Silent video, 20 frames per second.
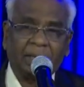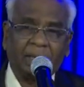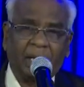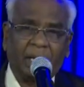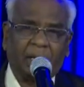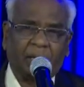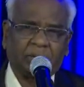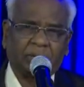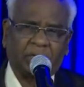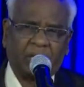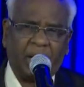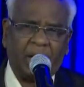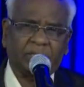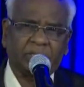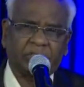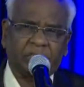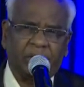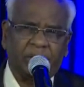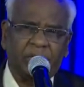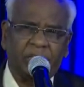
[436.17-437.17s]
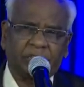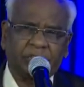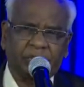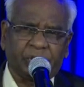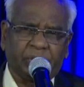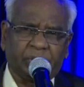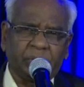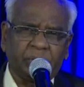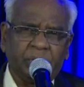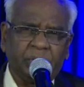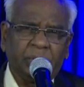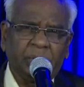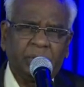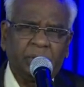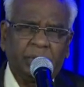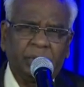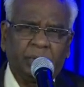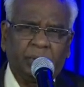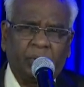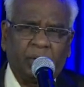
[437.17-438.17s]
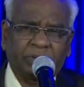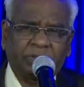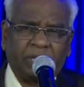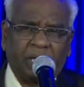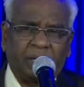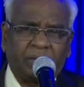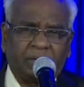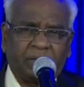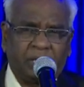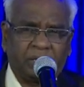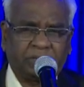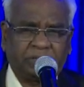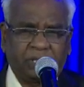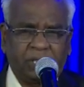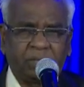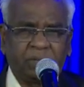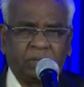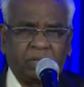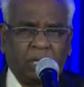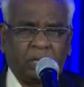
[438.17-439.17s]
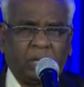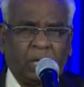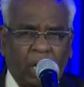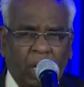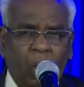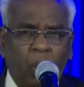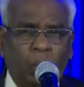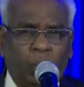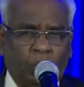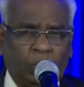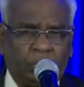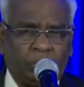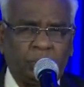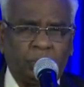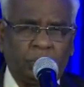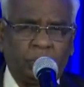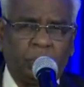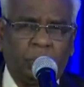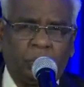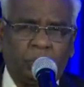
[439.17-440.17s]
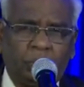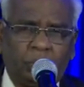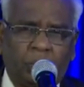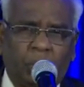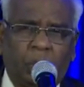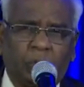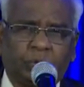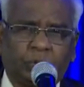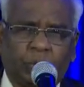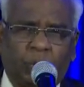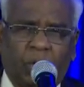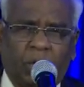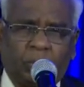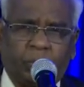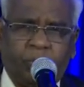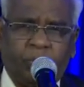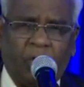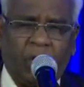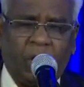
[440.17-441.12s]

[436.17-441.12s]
other translation he was addressing the crowd those who are